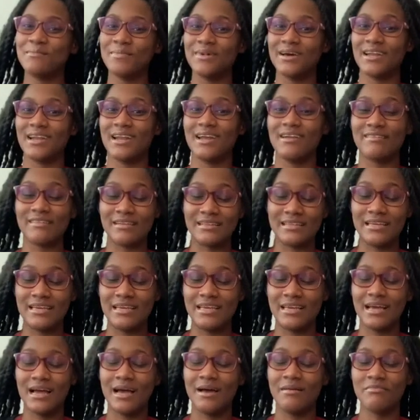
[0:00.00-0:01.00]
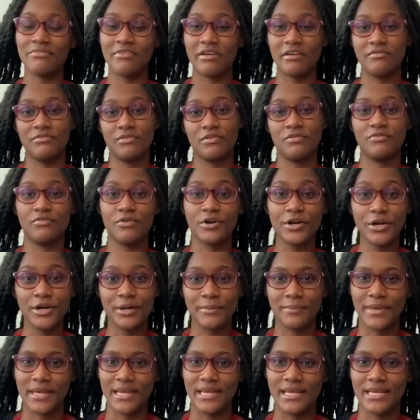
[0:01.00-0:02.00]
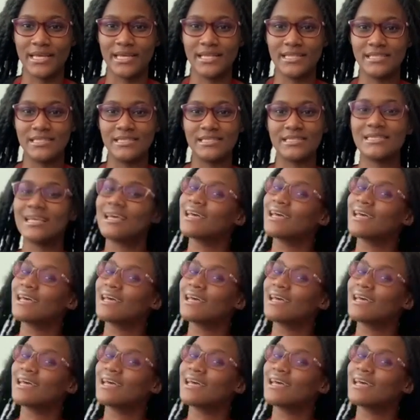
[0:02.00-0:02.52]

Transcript: but I really am thankful for your opinions.